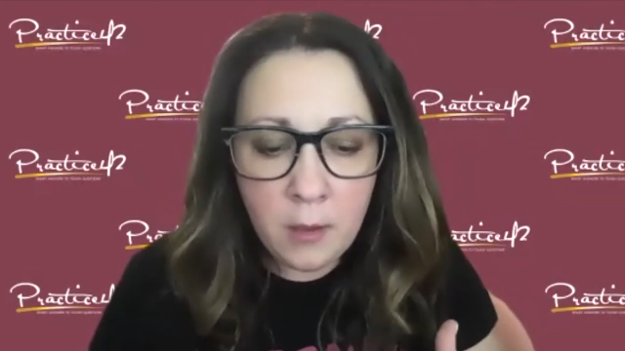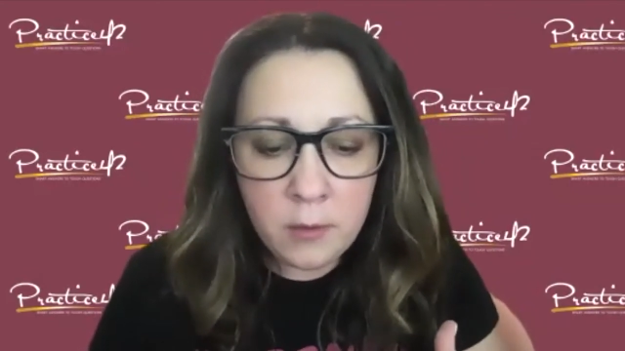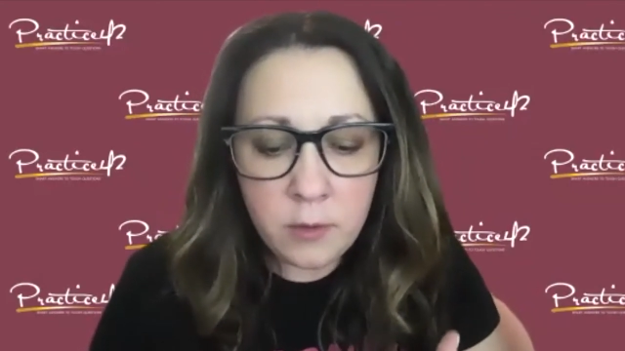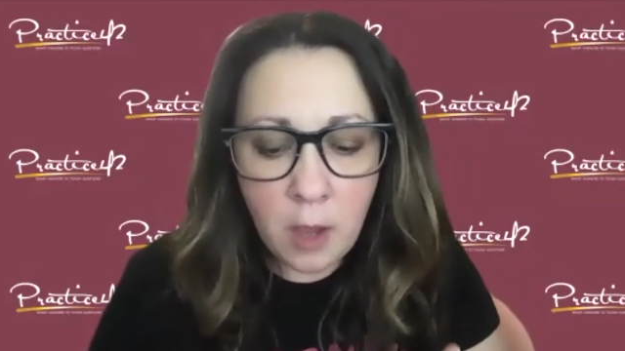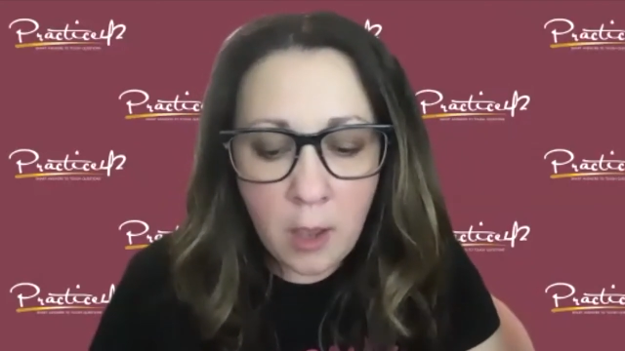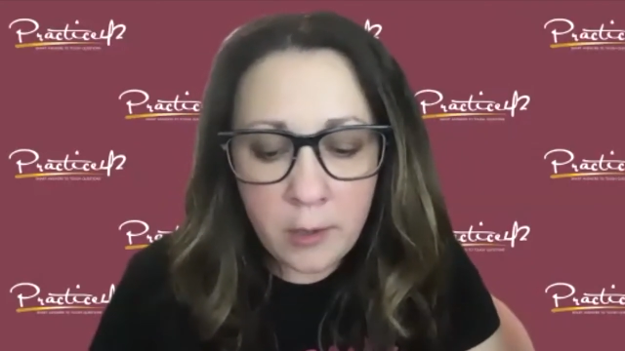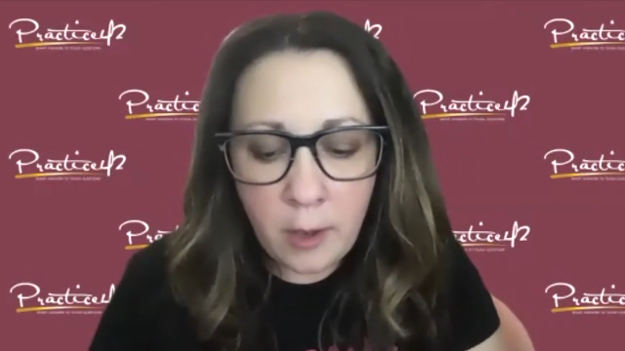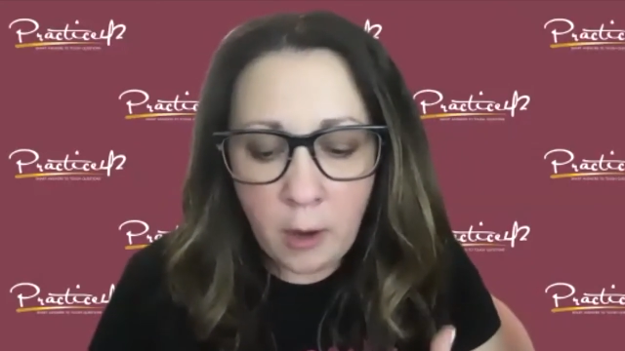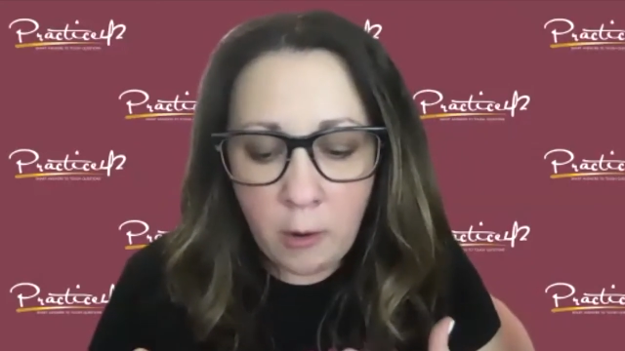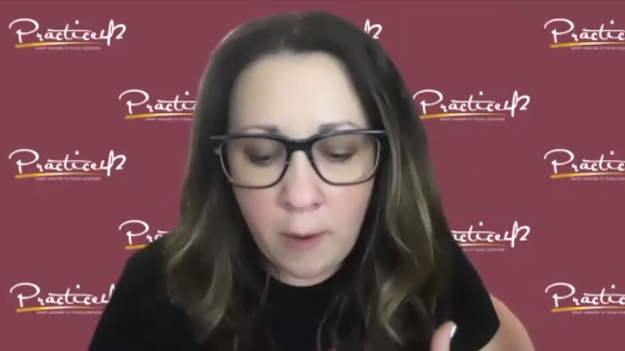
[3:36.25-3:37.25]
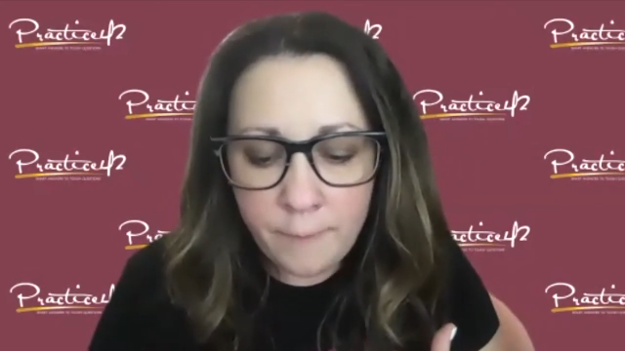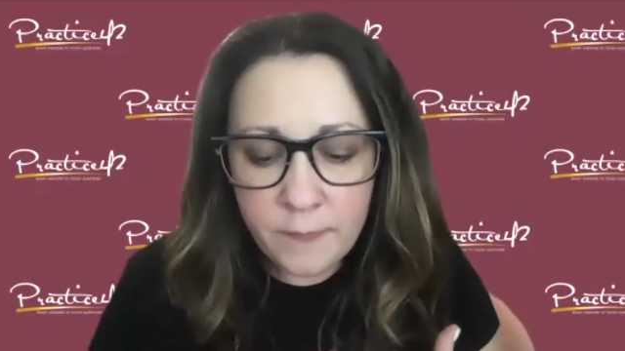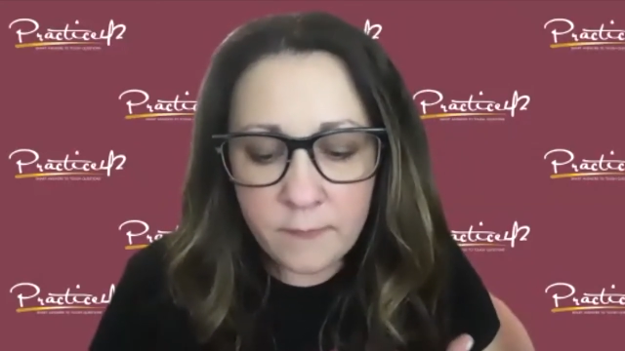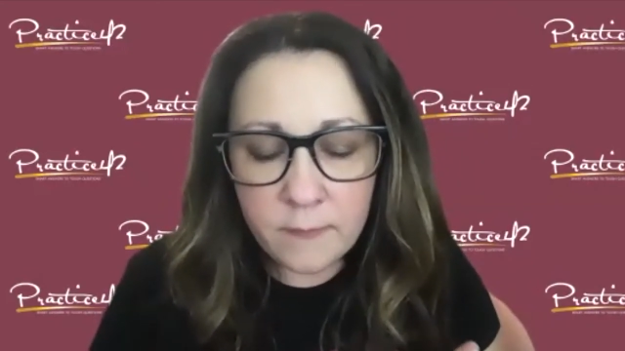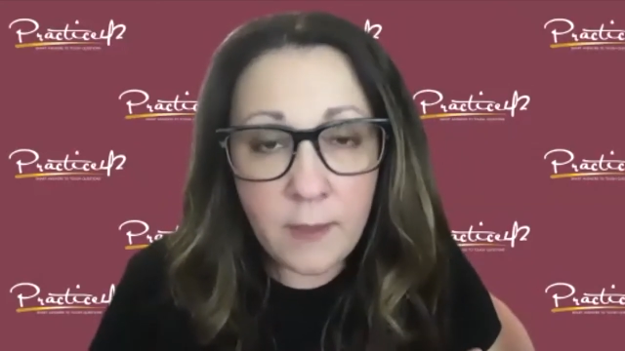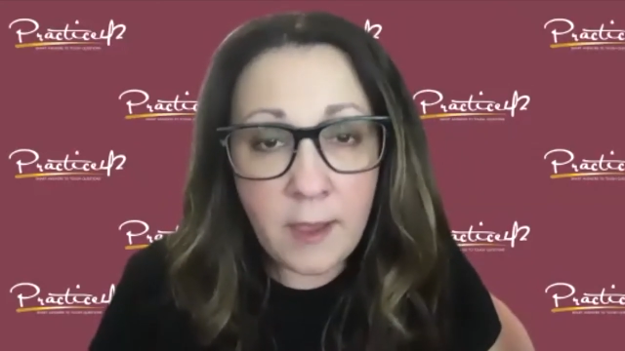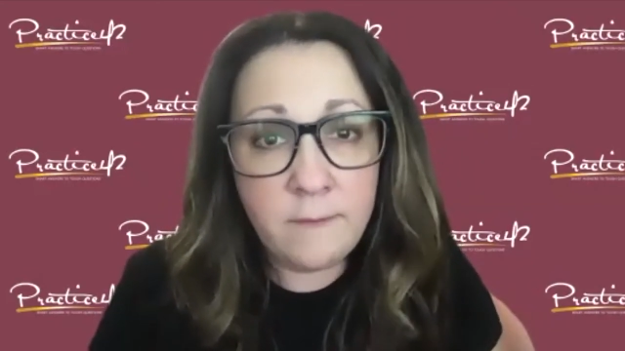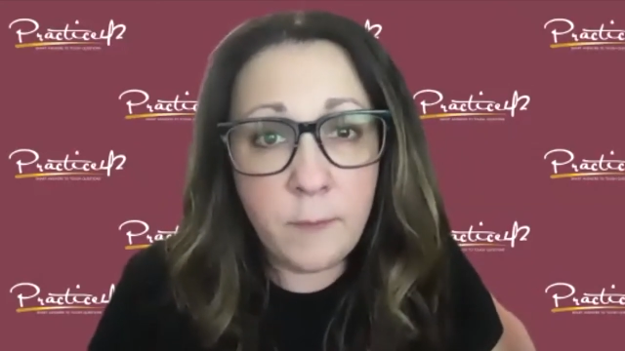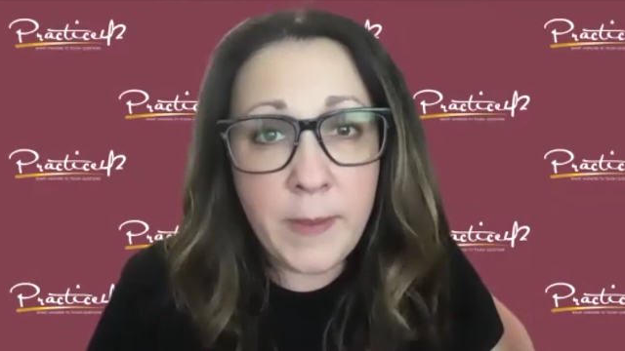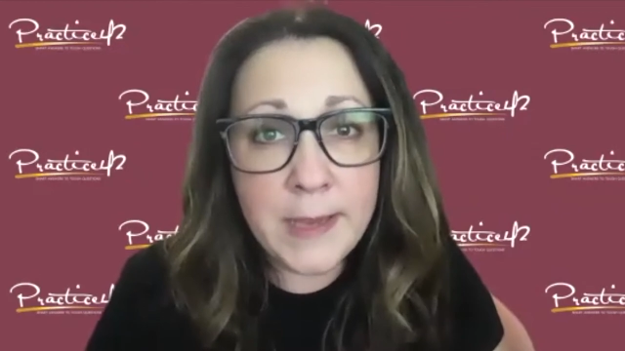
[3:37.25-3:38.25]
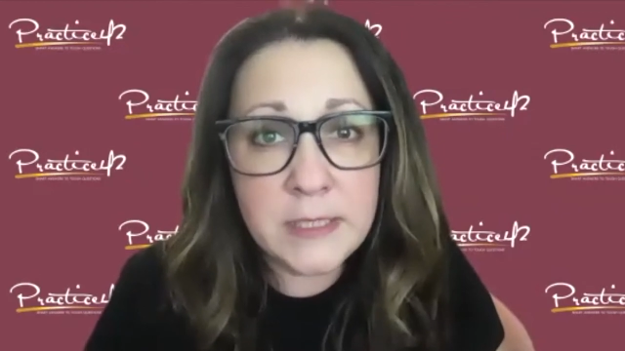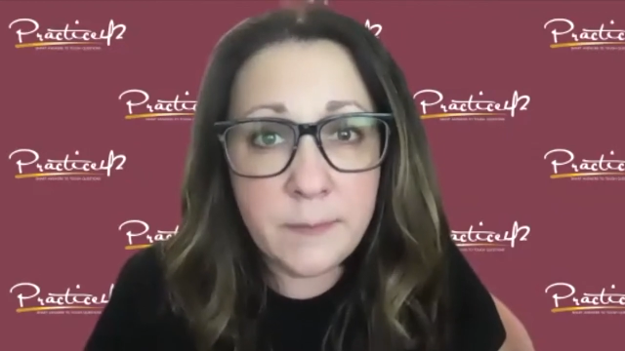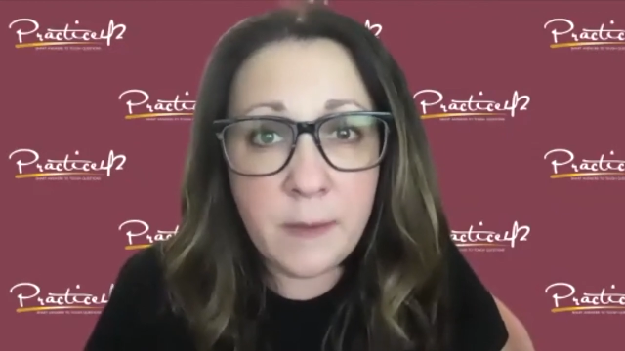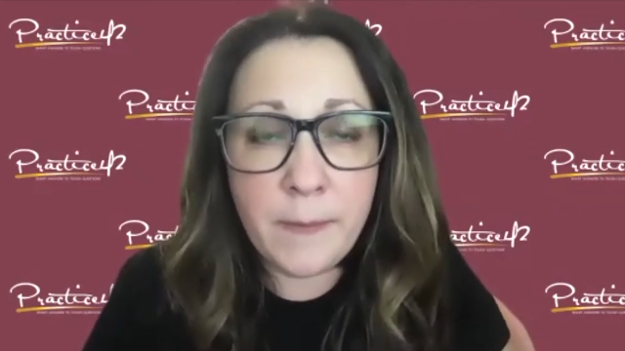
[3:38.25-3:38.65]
not our offices in light of the pandemic,